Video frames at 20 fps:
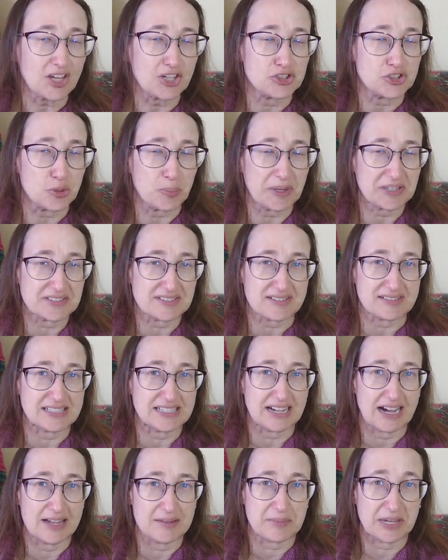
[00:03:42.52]
So
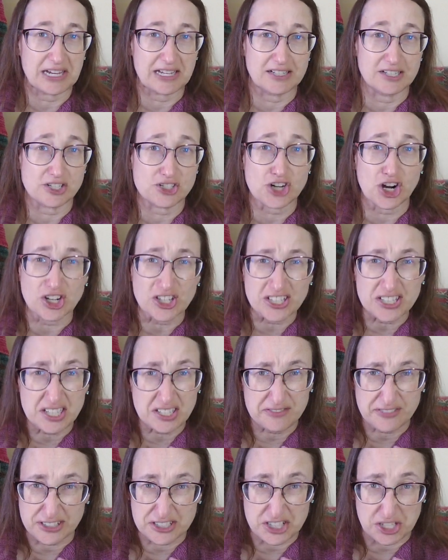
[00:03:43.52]
basically I made
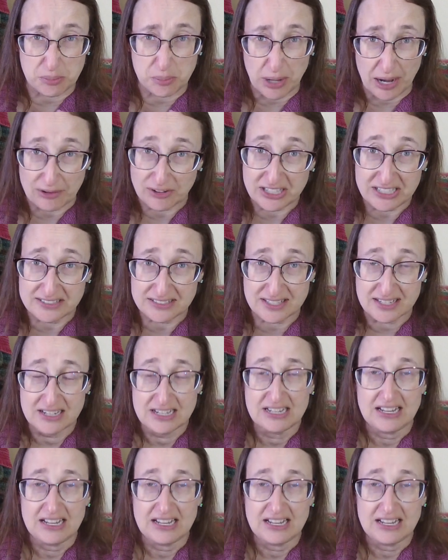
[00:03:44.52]
chocolatey fudgy brownies,